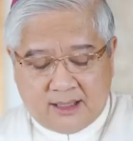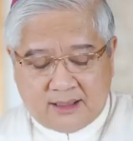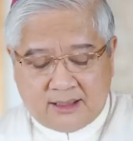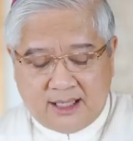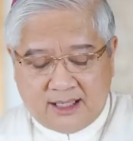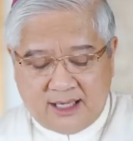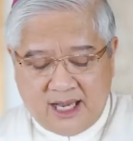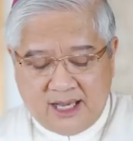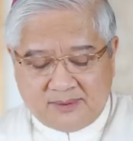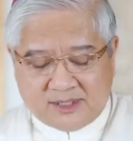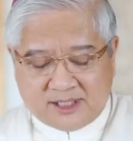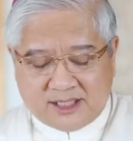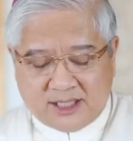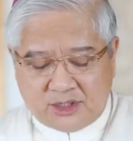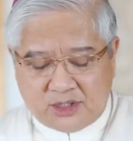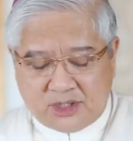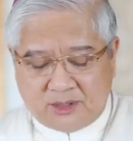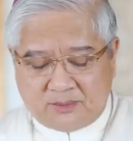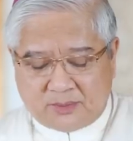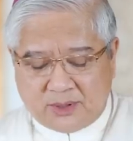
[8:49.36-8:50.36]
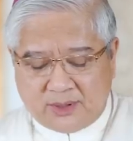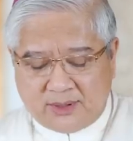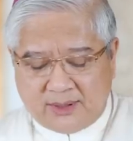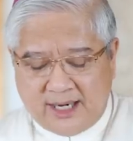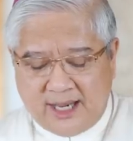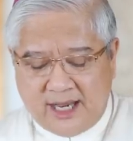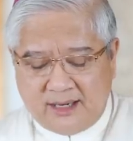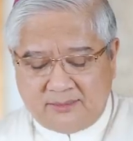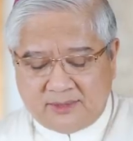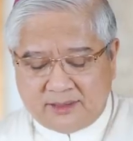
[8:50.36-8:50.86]
The lips that should
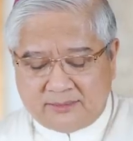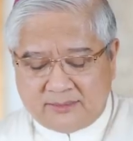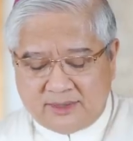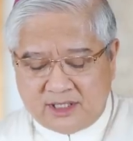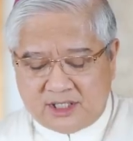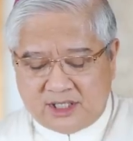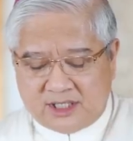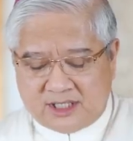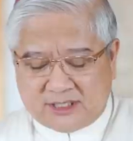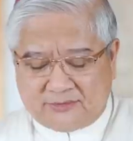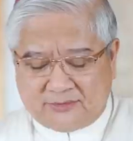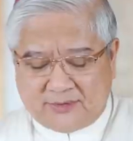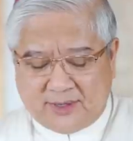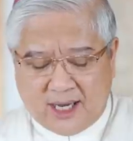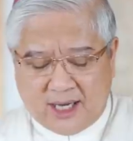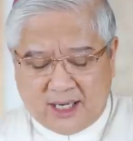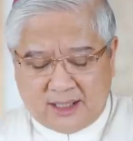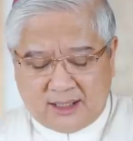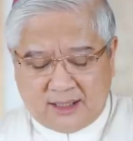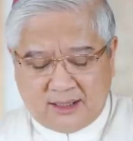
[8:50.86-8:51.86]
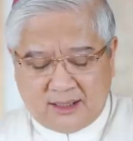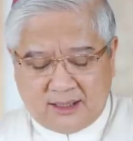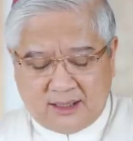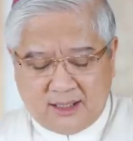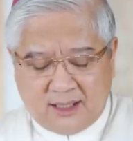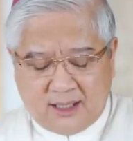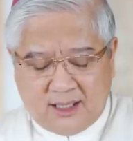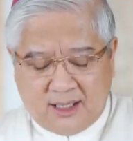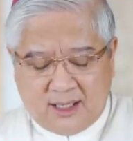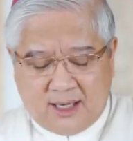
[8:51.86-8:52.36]
proclaim the mercies of God
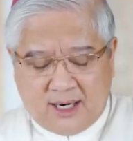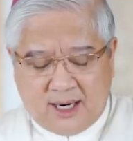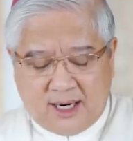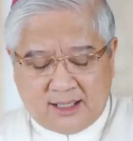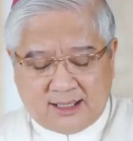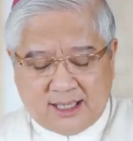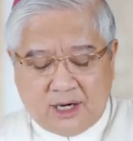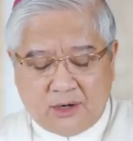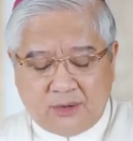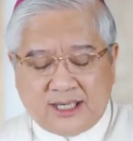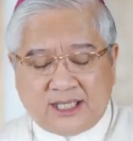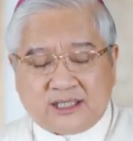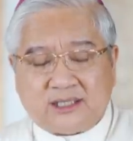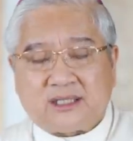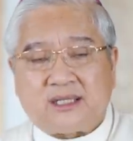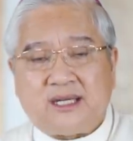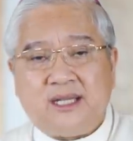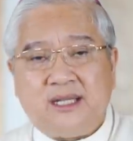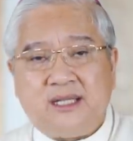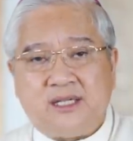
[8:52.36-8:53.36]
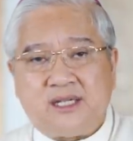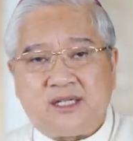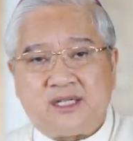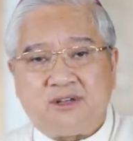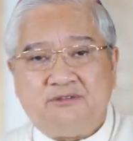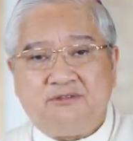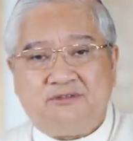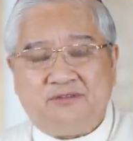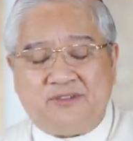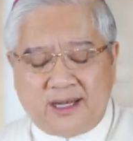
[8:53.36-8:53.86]
are now latrines
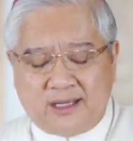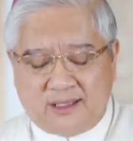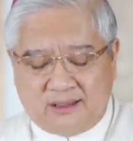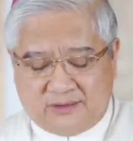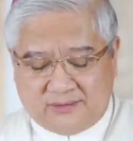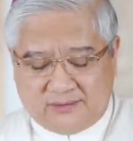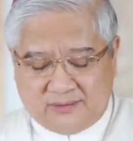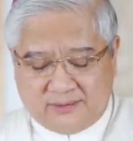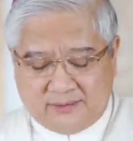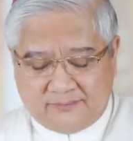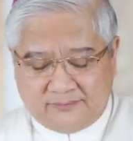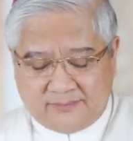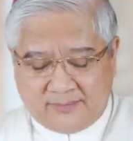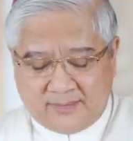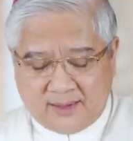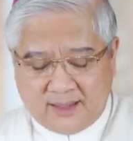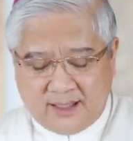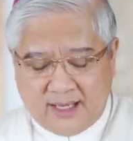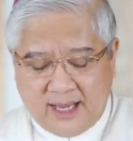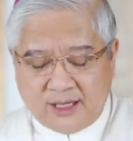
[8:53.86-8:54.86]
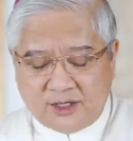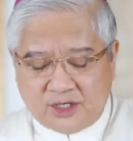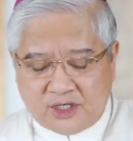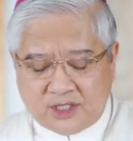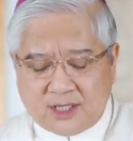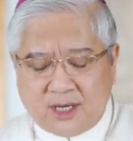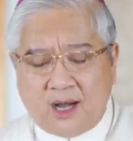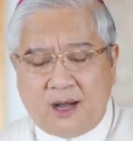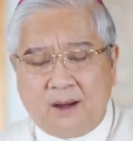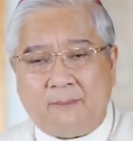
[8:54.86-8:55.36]
of filth and
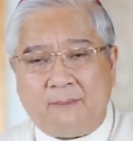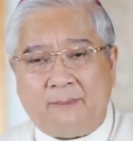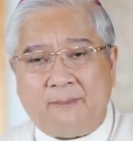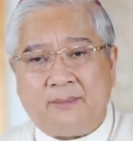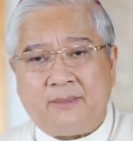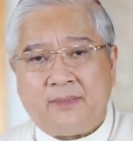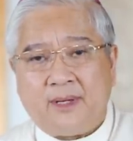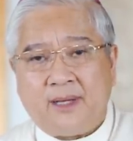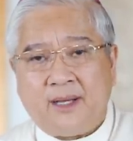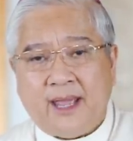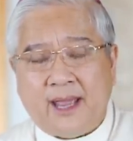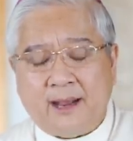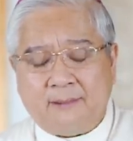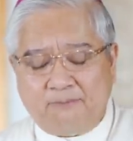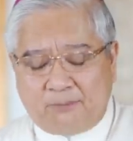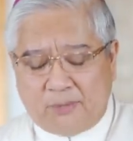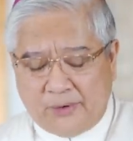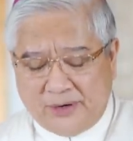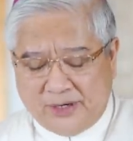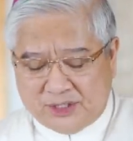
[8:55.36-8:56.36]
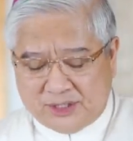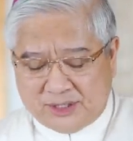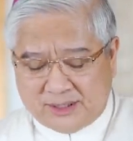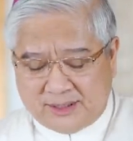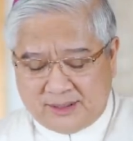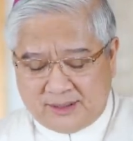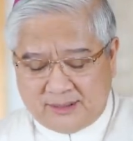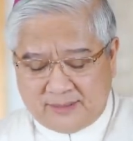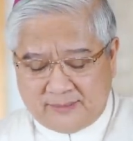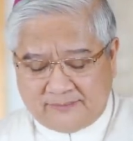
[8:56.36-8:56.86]
scum and
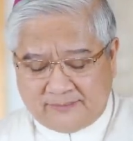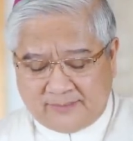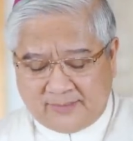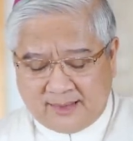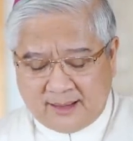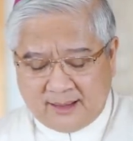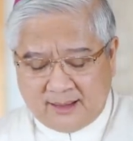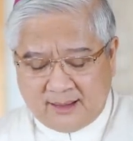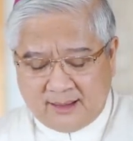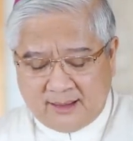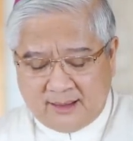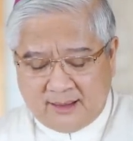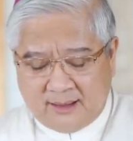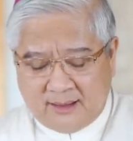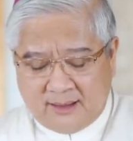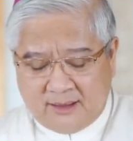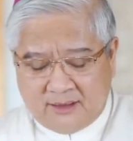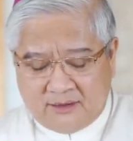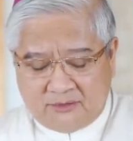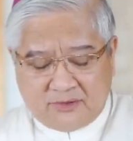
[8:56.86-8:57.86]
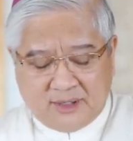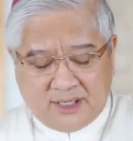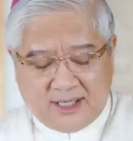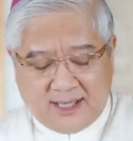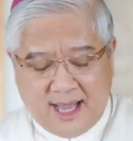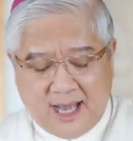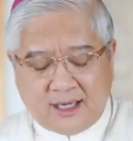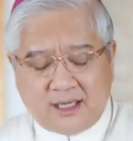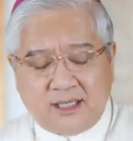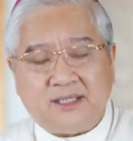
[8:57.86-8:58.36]
poison.
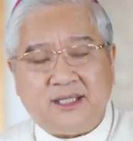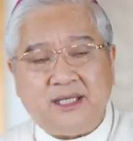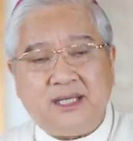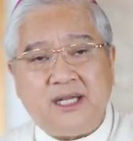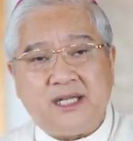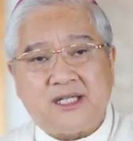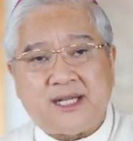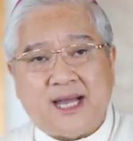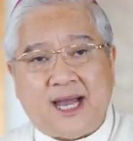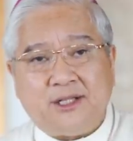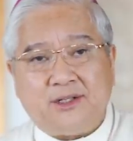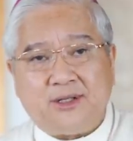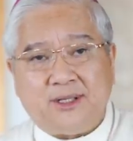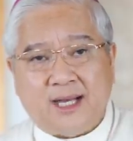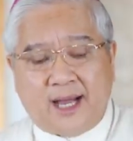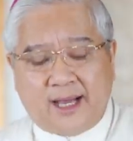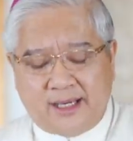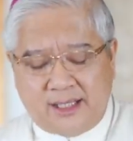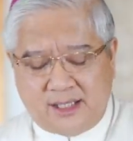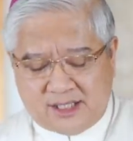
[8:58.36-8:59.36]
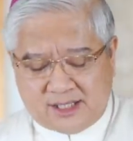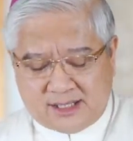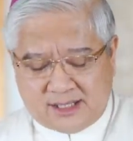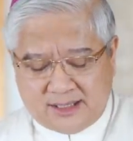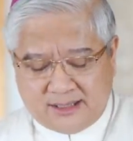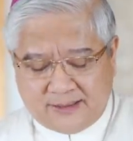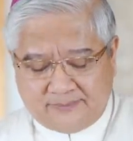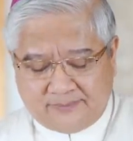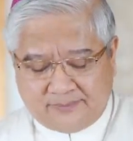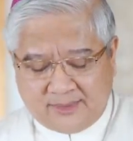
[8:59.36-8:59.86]
Vulgarity is
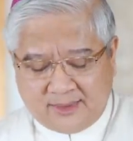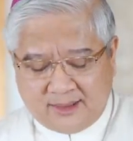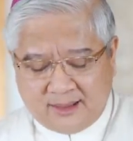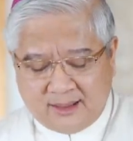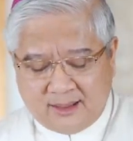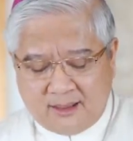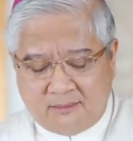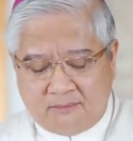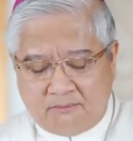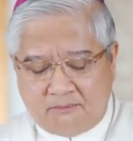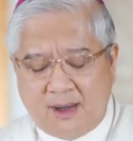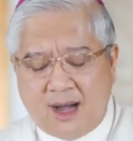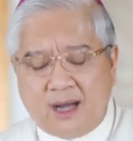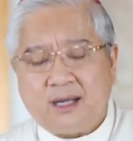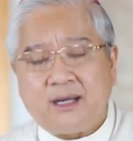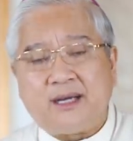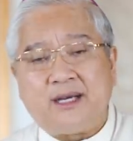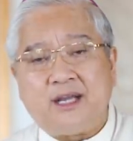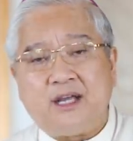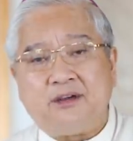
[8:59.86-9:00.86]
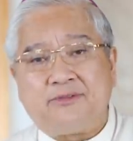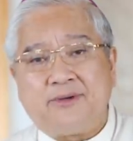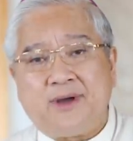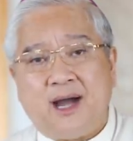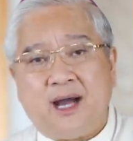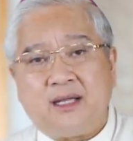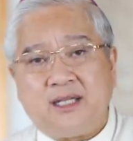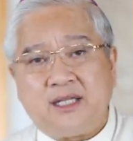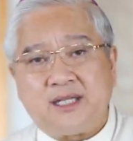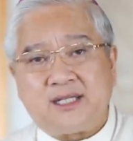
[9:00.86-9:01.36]
idolized, mockery of
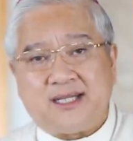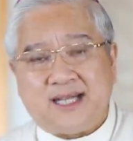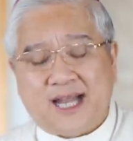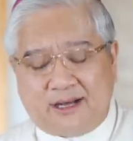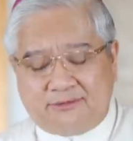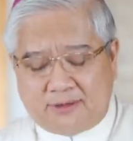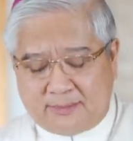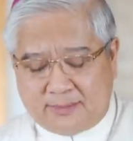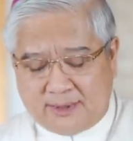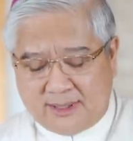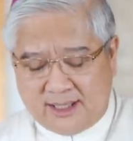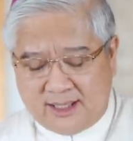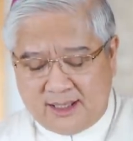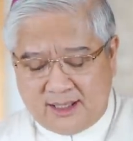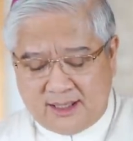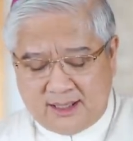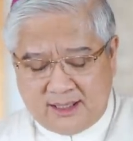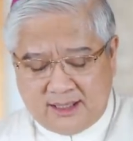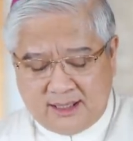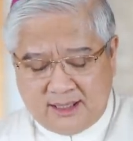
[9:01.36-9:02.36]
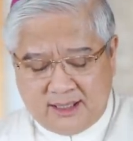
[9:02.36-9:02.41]
God is laughable,